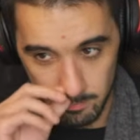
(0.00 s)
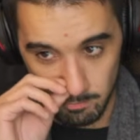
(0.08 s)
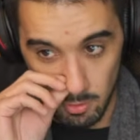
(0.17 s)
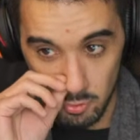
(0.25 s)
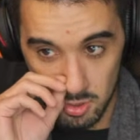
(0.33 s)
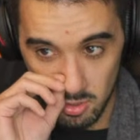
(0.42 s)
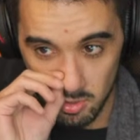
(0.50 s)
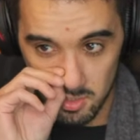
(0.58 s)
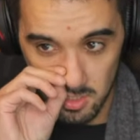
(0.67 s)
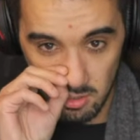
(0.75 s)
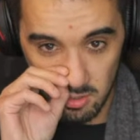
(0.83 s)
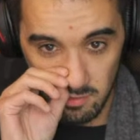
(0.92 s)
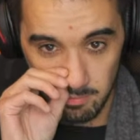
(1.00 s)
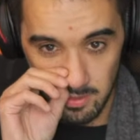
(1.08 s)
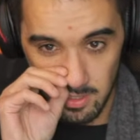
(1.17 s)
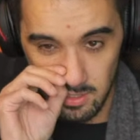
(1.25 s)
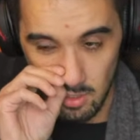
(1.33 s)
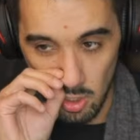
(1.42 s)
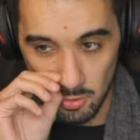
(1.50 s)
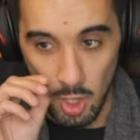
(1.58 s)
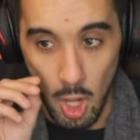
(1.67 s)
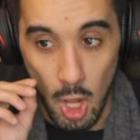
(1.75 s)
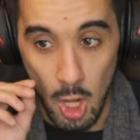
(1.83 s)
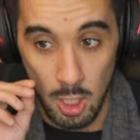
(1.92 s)
most consecutively played on
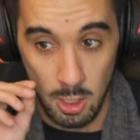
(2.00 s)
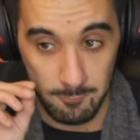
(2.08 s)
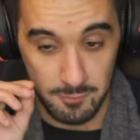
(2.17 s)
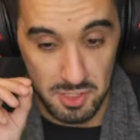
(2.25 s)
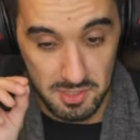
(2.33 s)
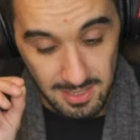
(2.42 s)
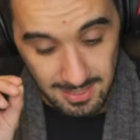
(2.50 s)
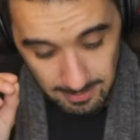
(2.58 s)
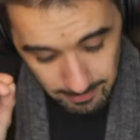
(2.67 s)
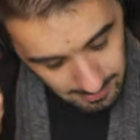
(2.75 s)
all of Steam.